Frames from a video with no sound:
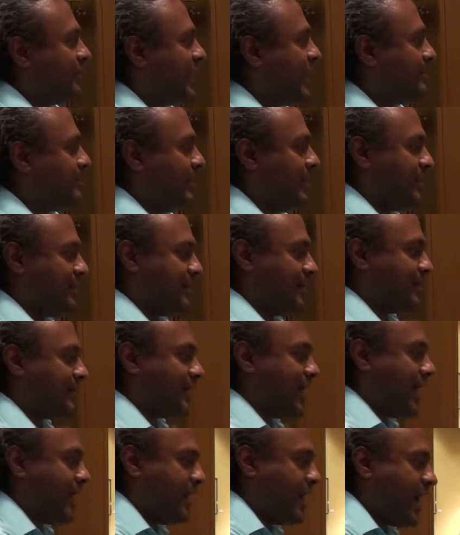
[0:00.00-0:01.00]
that means is
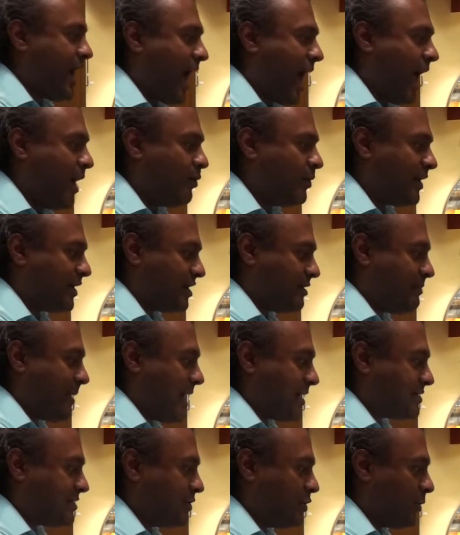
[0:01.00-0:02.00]
that I would
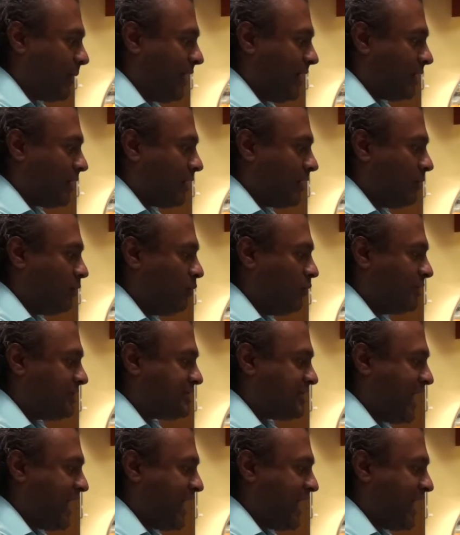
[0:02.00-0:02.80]
expect greeter would